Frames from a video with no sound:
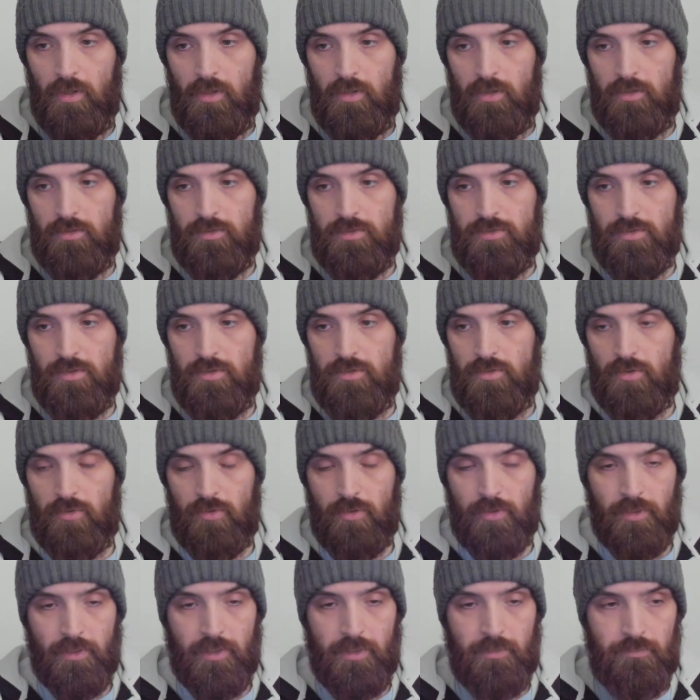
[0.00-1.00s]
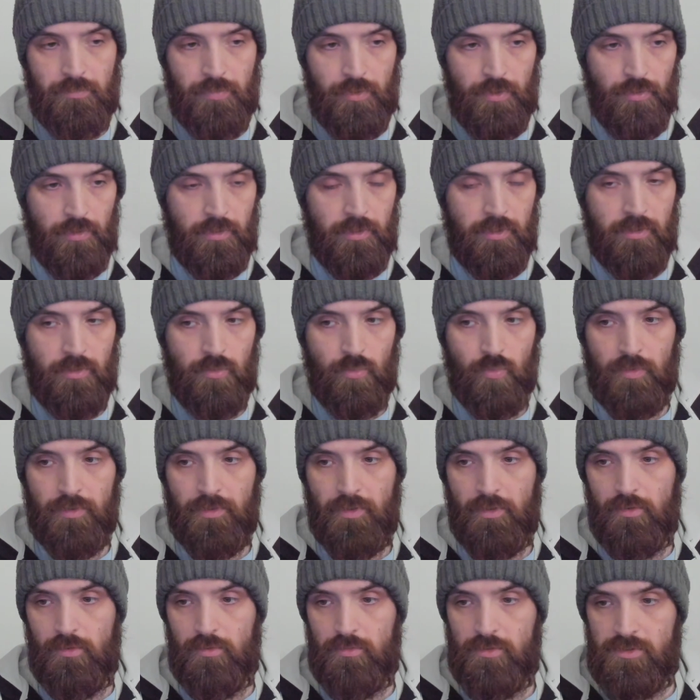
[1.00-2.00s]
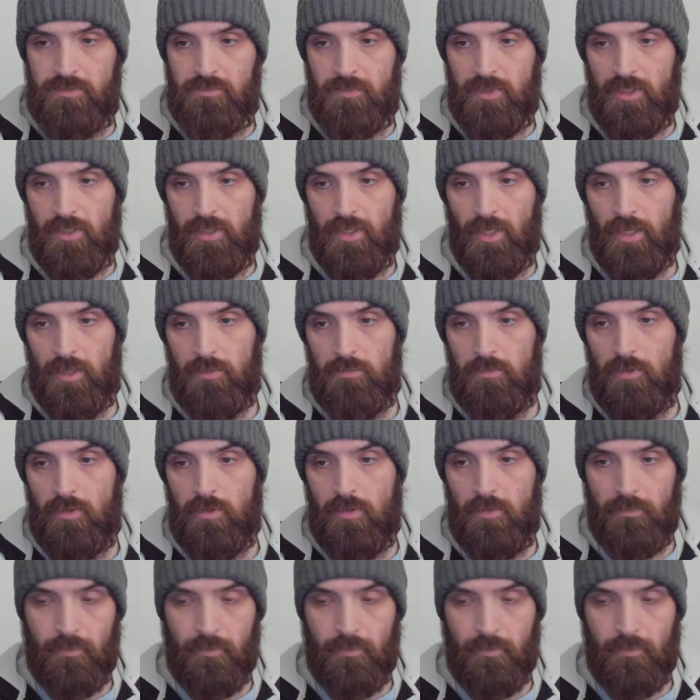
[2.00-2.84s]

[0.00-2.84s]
to your computer with a USB cable